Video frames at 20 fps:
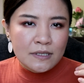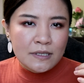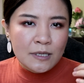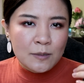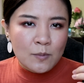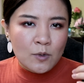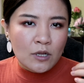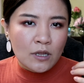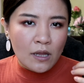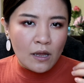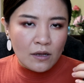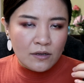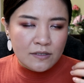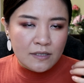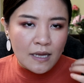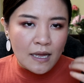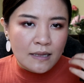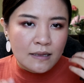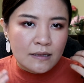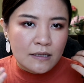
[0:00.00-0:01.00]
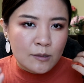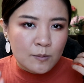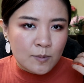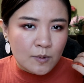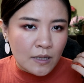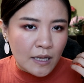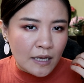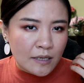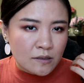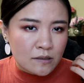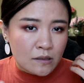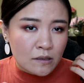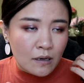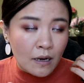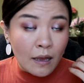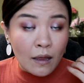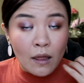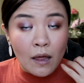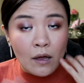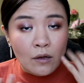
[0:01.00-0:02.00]
lip gloss and lip liner
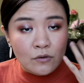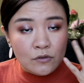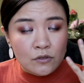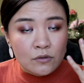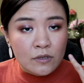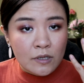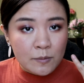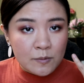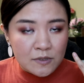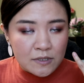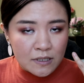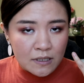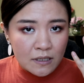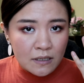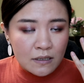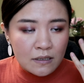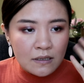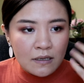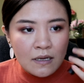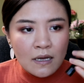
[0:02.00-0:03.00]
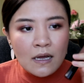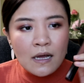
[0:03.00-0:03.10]
and also lipstick,